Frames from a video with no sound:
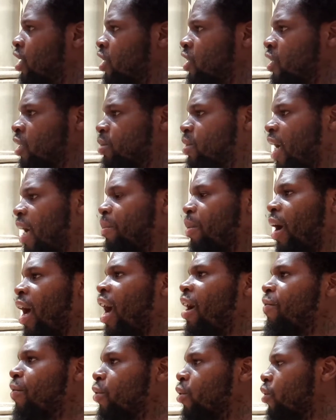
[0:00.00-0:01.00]
some type of
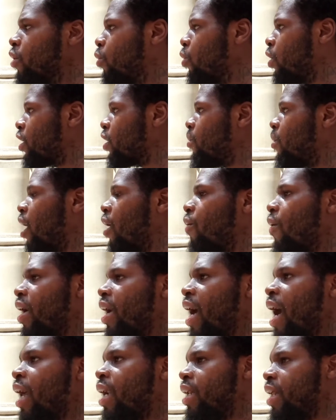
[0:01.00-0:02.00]
avenue to wiggle my
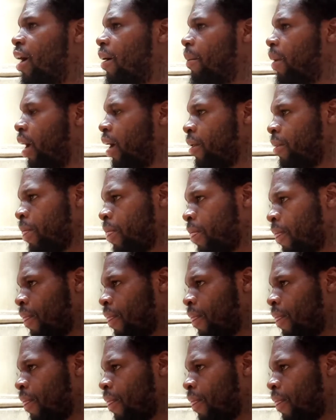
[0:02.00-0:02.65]
way out of there, man.